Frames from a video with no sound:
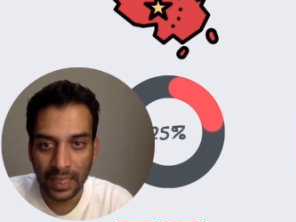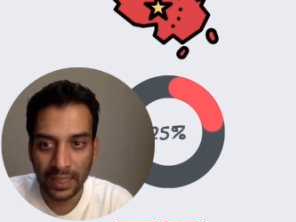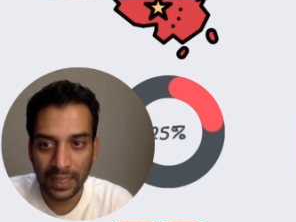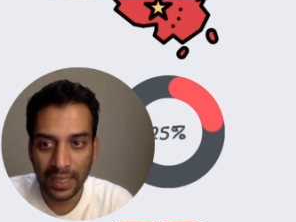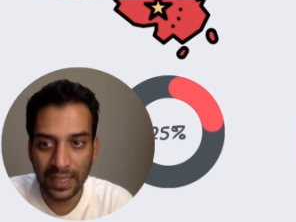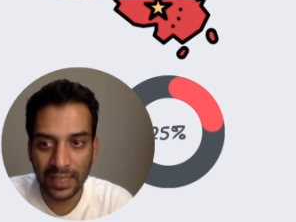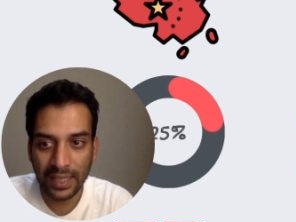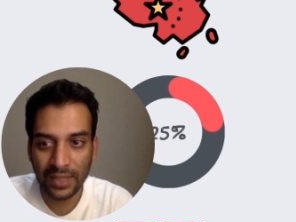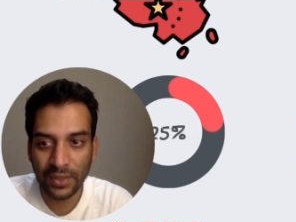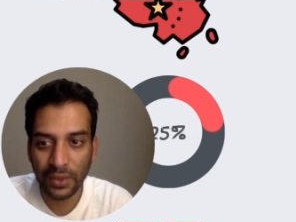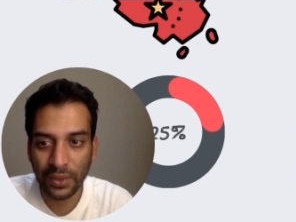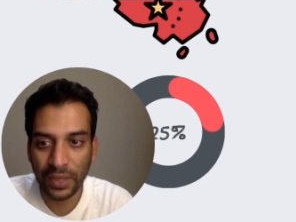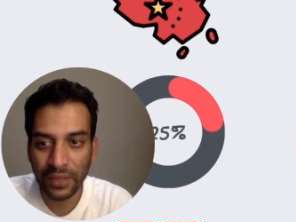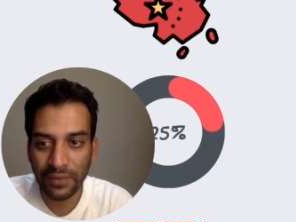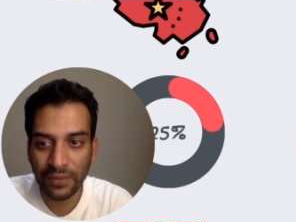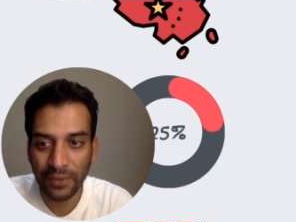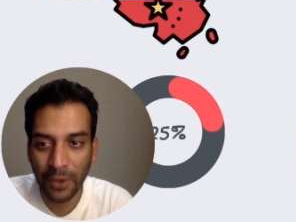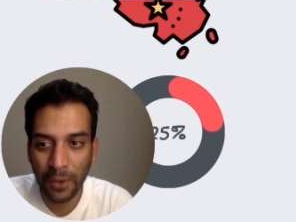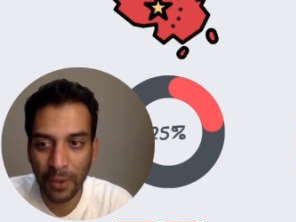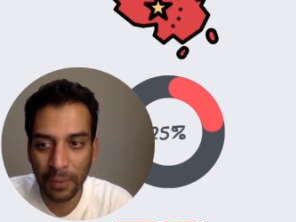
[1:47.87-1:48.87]
This is only
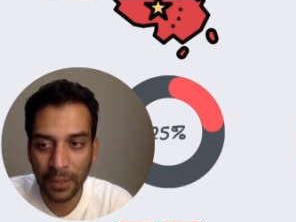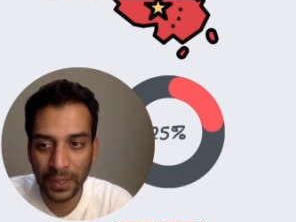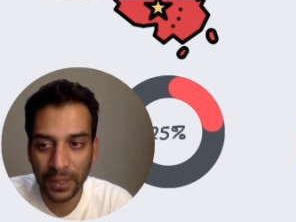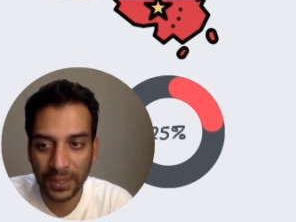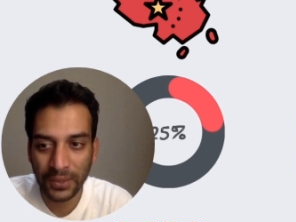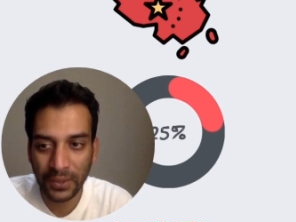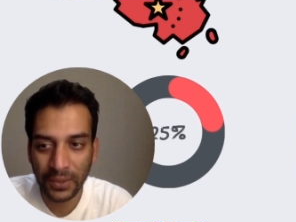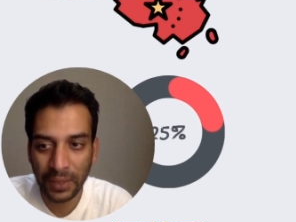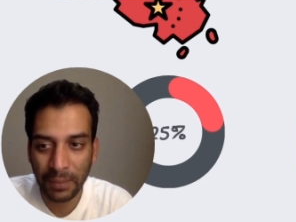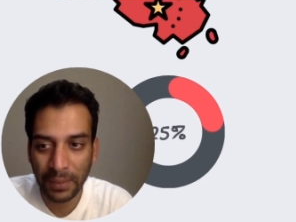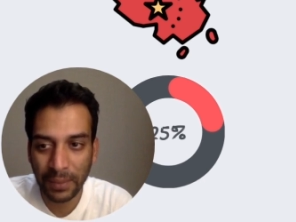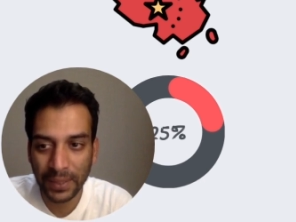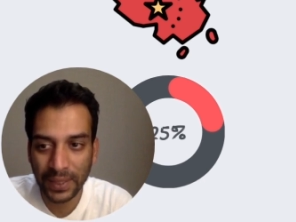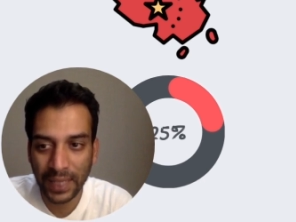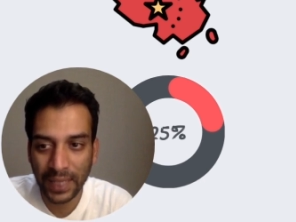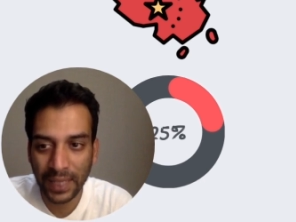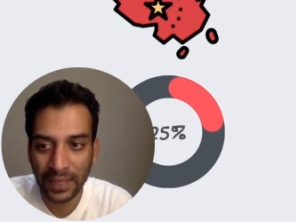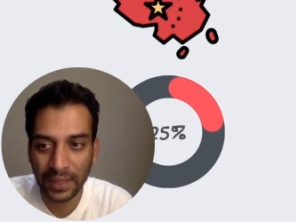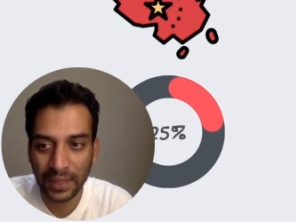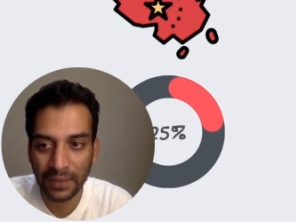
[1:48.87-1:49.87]

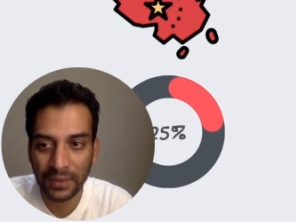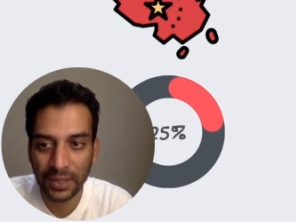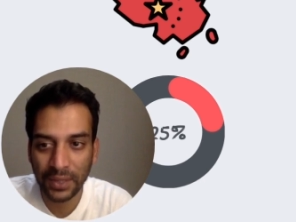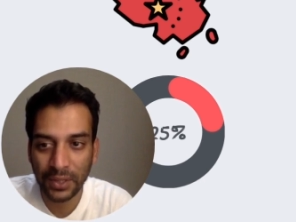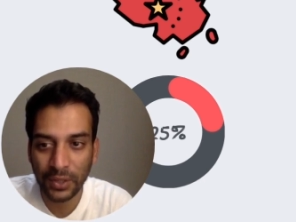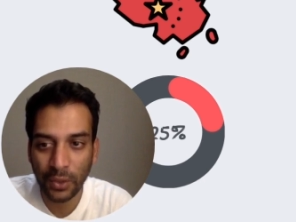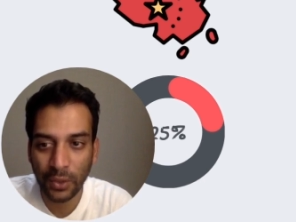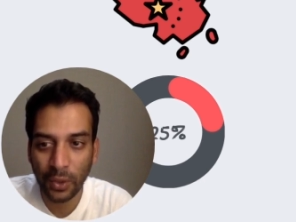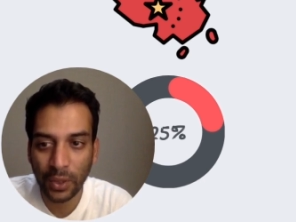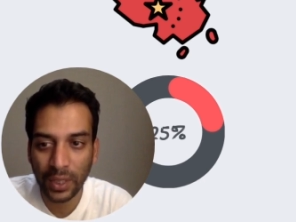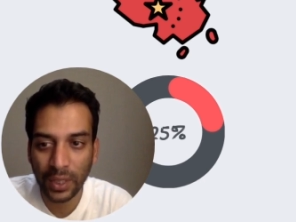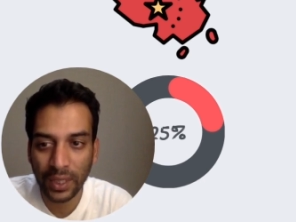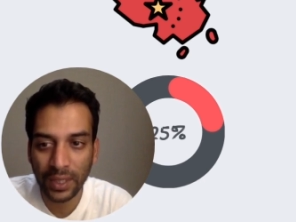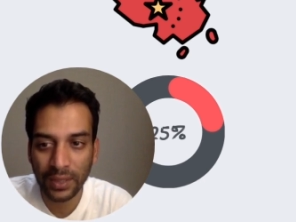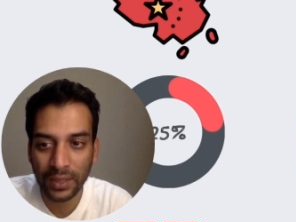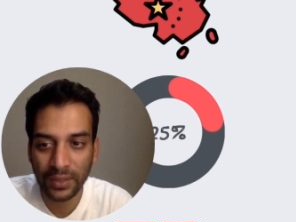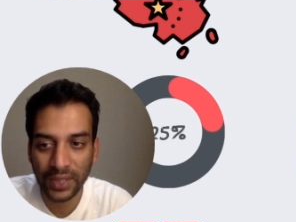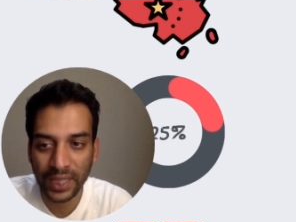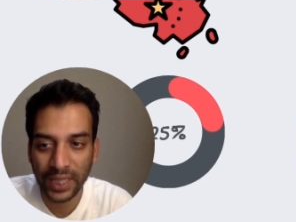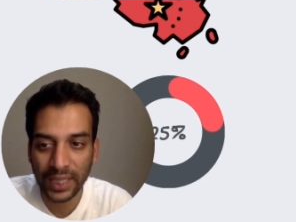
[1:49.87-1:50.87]
4.3% of the total
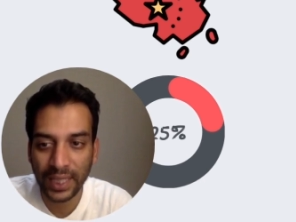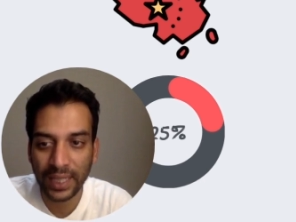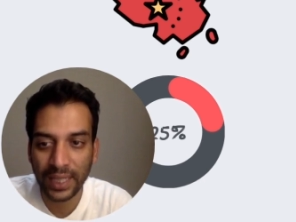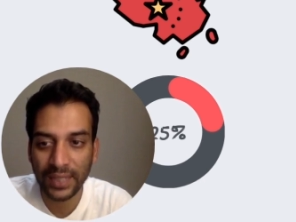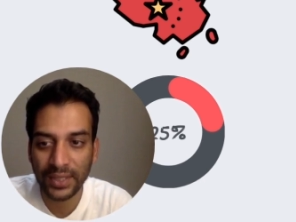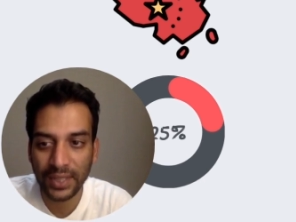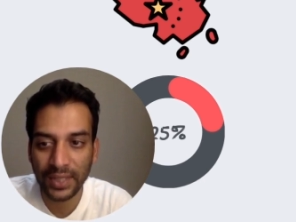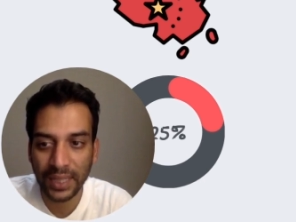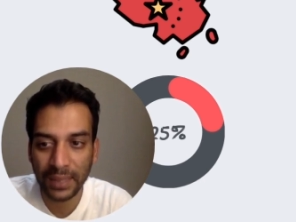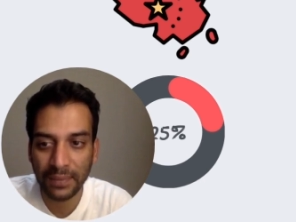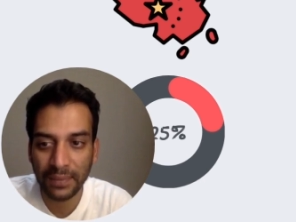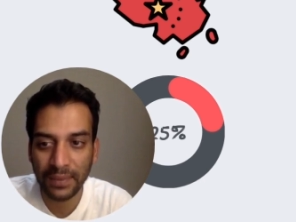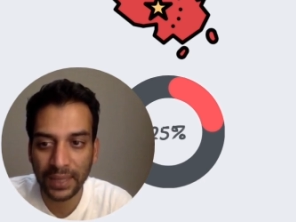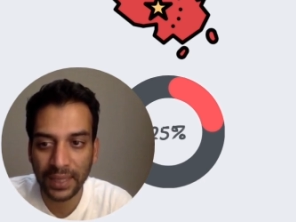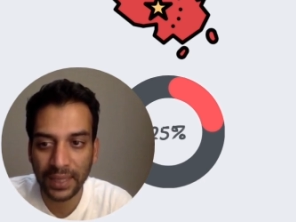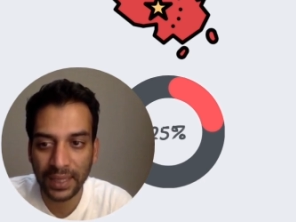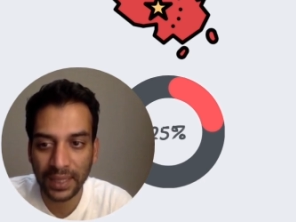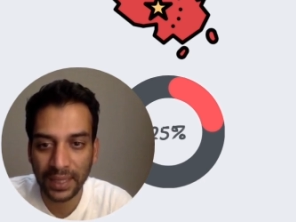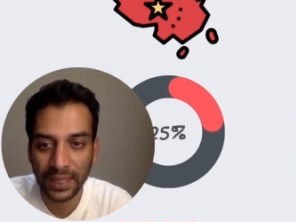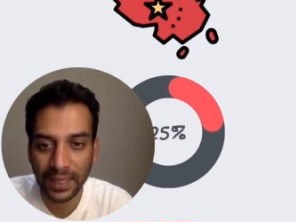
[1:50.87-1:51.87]
retail GMV
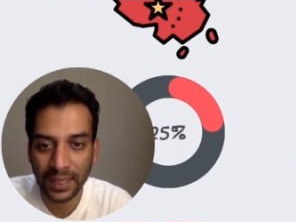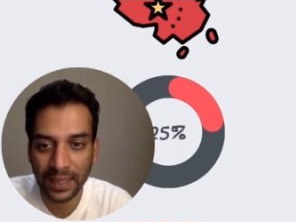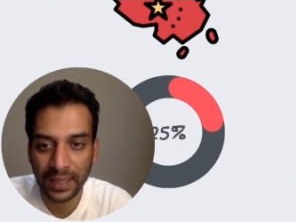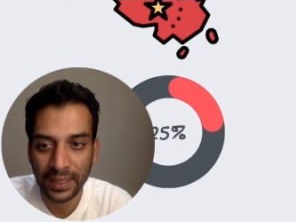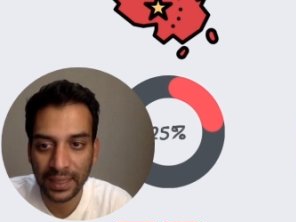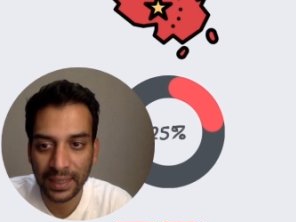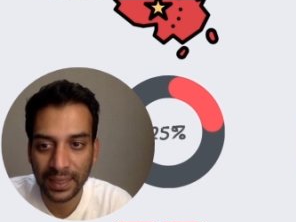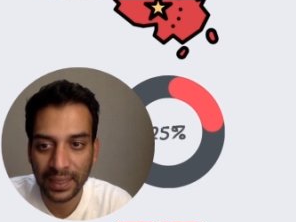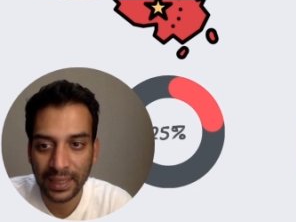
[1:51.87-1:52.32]
in India,